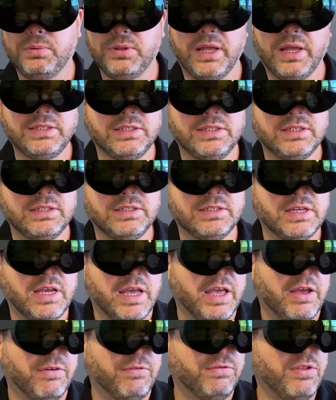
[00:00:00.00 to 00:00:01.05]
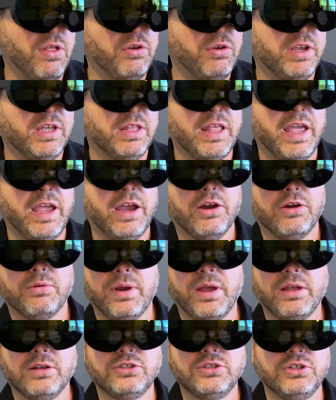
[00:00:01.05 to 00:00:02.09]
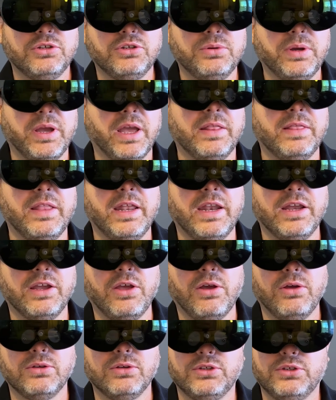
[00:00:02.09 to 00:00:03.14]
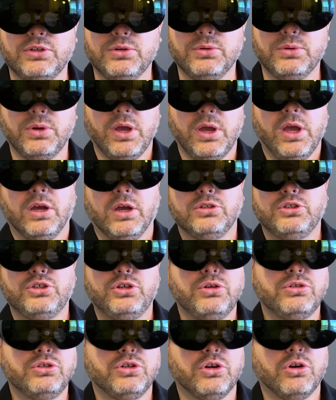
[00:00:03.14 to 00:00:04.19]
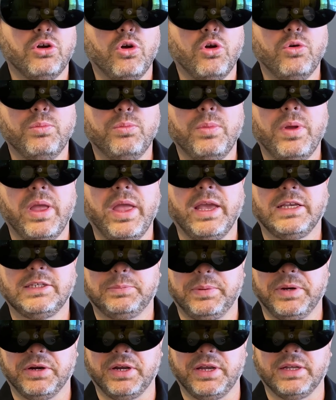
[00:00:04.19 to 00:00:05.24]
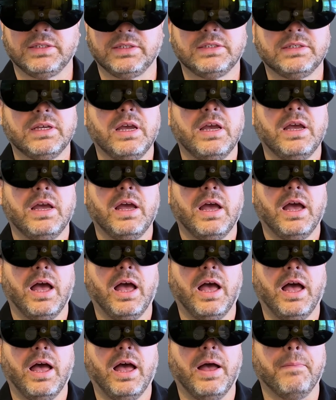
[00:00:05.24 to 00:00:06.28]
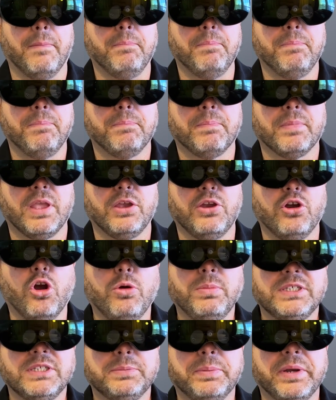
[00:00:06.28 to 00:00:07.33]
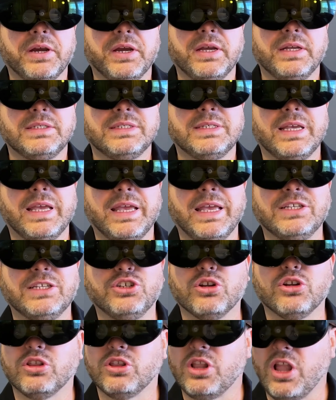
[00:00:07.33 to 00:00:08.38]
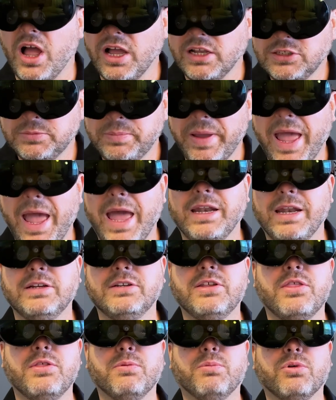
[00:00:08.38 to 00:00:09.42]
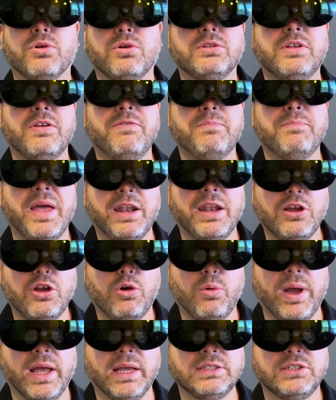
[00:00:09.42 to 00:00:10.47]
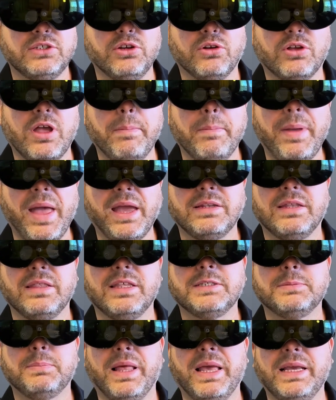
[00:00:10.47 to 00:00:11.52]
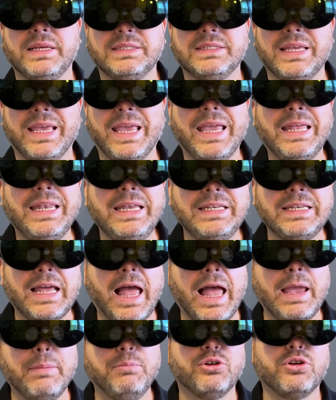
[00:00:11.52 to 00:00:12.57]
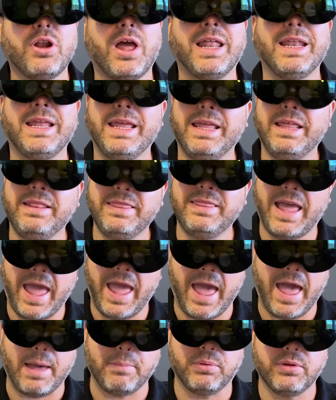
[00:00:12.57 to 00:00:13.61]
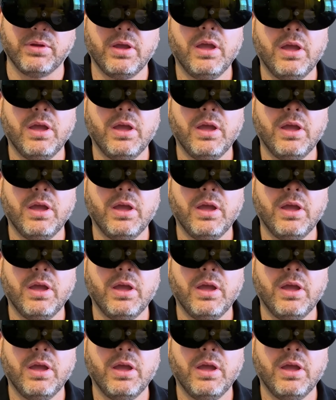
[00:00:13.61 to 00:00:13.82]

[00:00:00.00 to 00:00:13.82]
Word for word: pluses floating in the air around you, and then it goes to choose your home experience. Uh, your home experience is your launch pad into the world of Meta Quest. You'll come back to this place anytime you're not in the app.